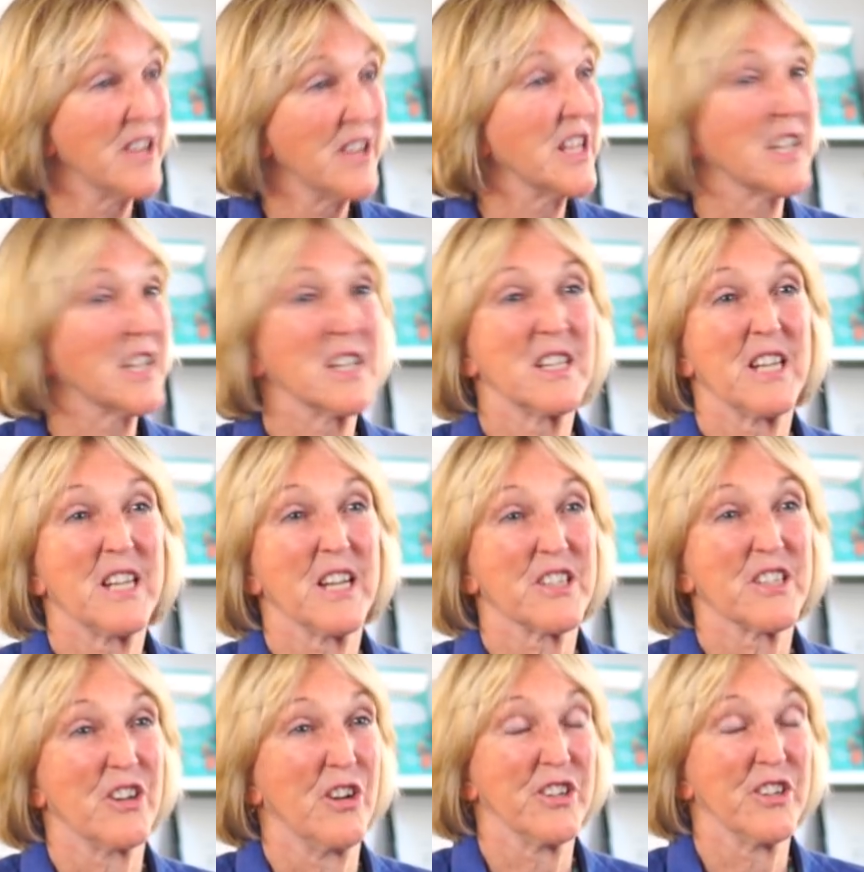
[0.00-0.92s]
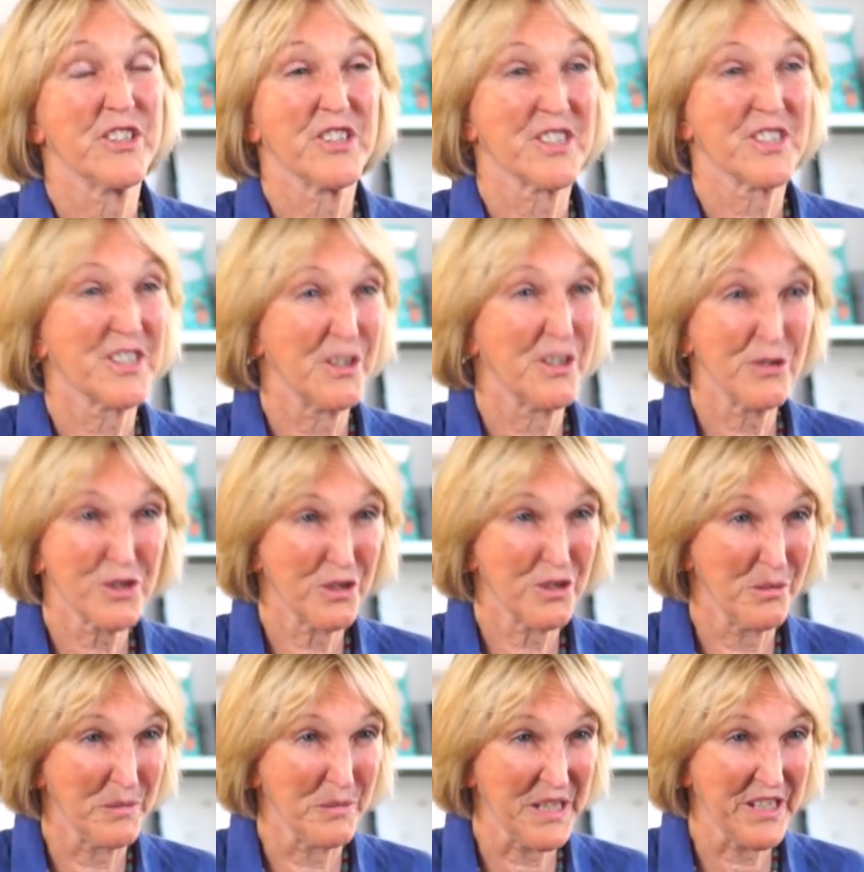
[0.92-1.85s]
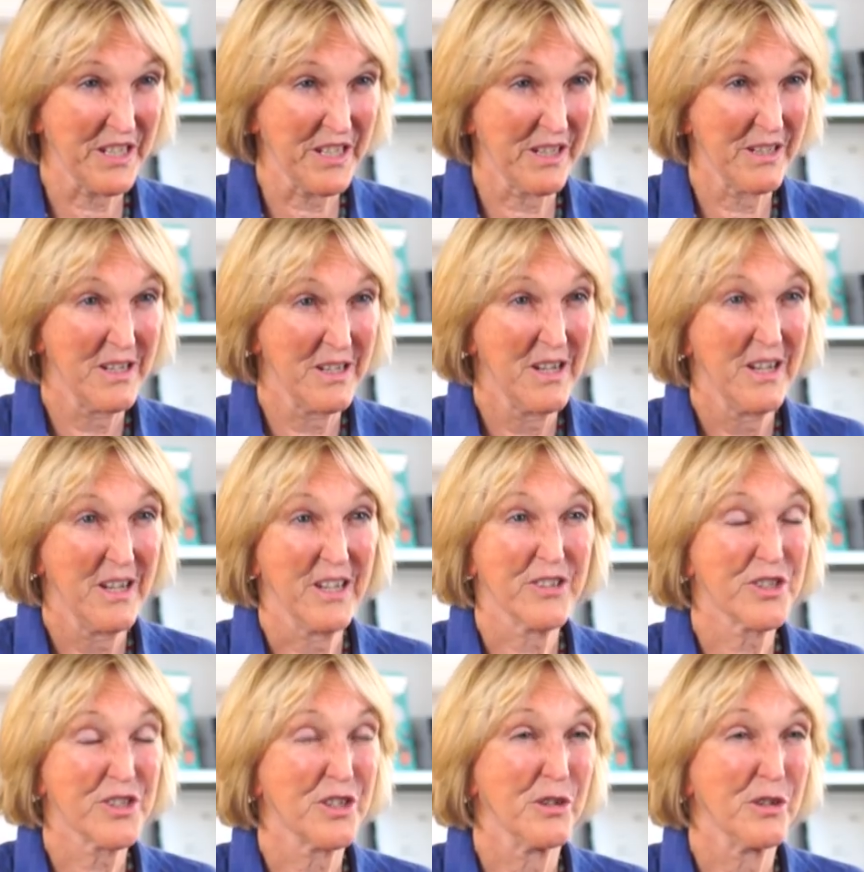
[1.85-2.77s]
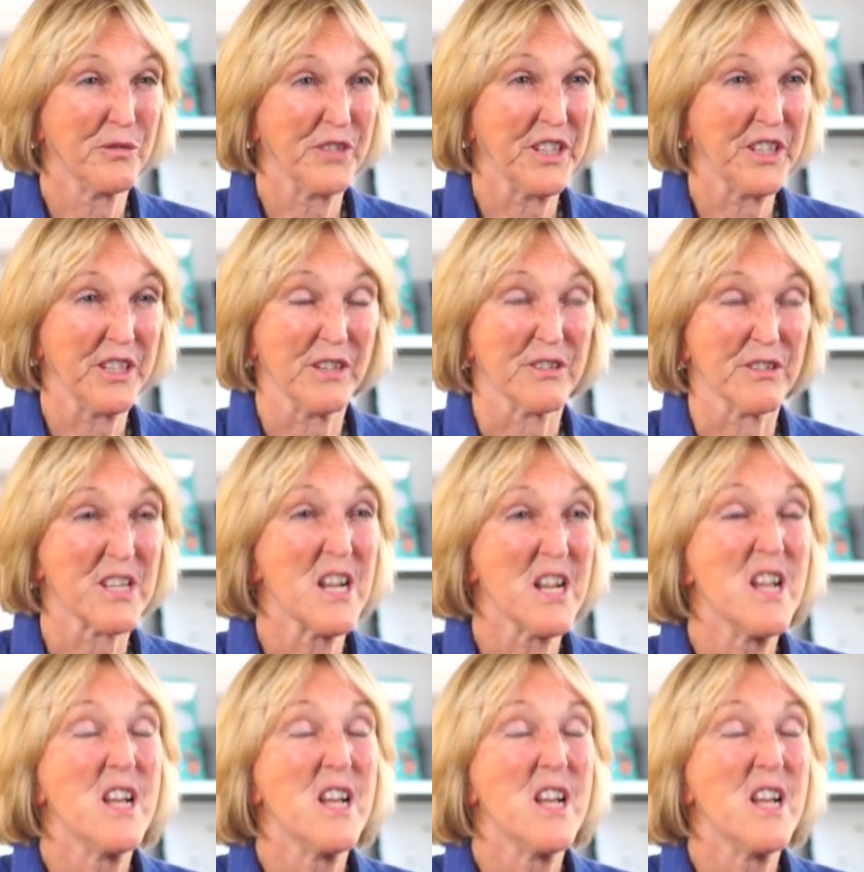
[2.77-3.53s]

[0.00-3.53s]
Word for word: They can get onto social media and show videos.